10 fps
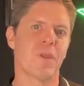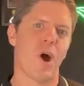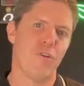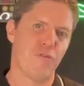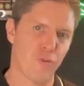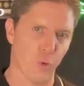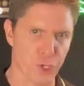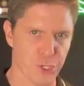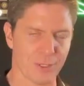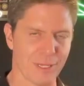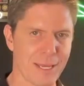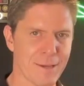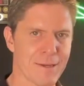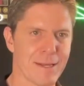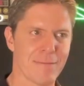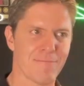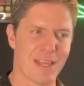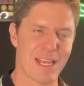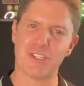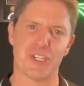Unfortunately,
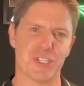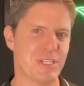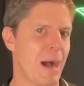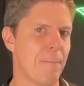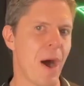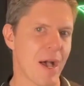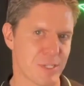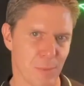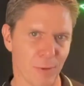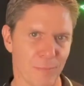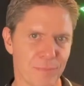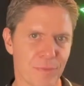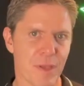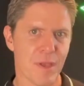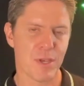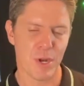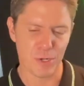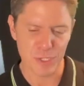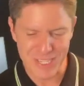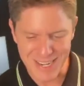it's just not possible. You know,
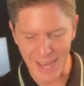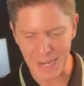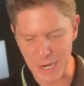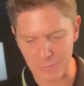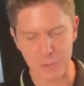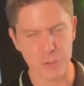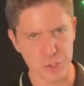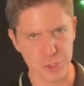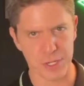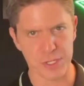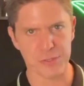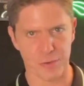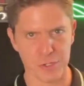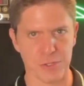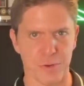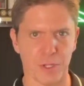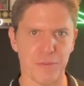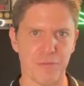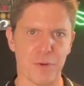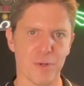there's not enough nutrients, first of all, in
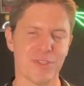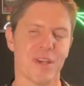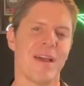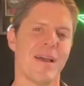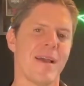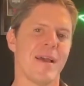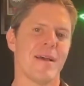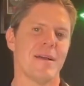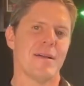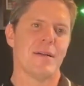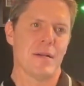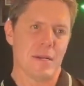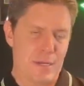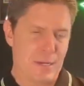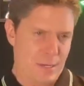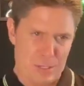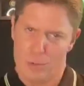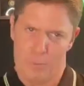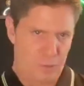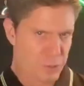foods. You
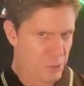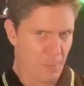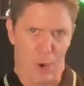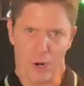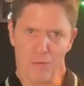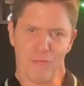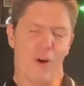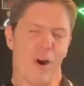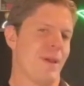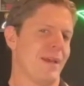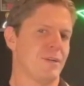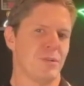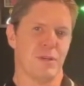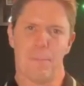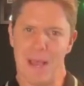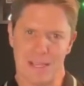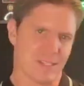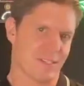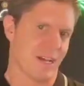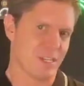know, due to modern farming, due to
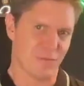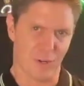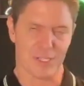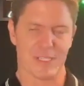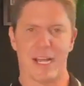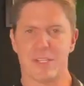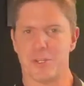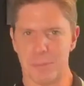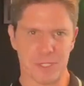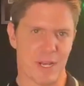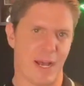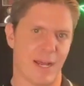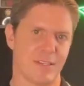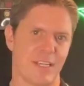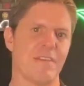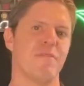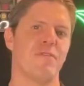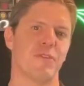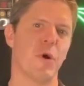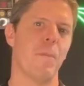pesticides, fungicides, herbicides, like even if
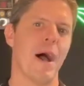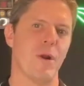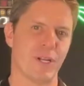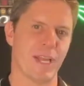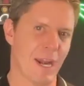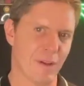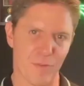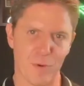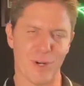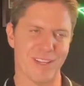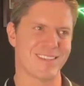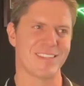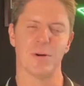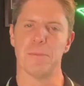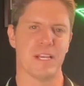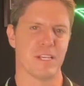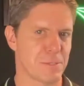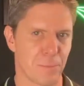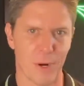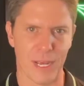you go buy organic food, it's still being
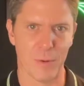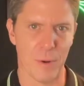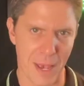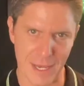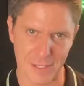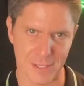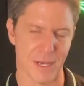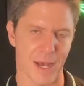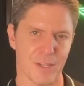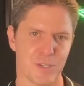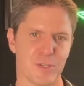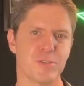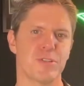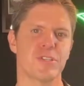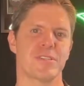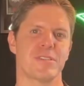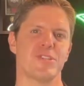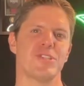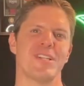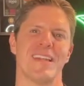sprayed with pesticides. So there's just there's
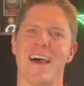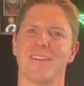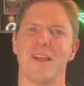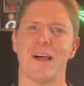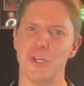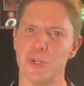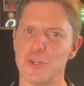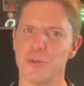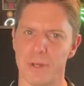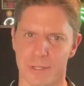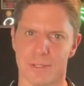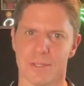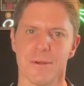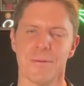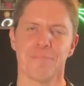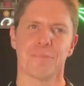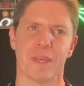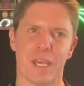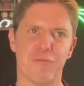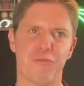just not a lot of nutrients
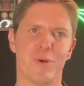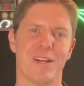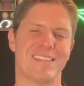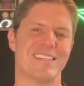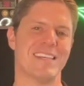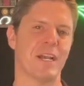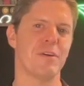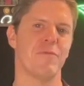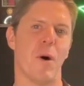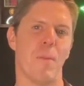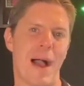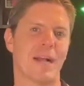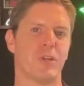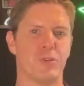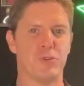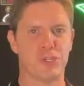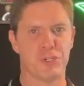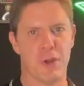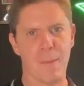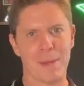in food. And second of all, back to
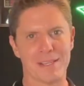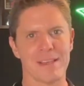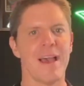nutrigenomics,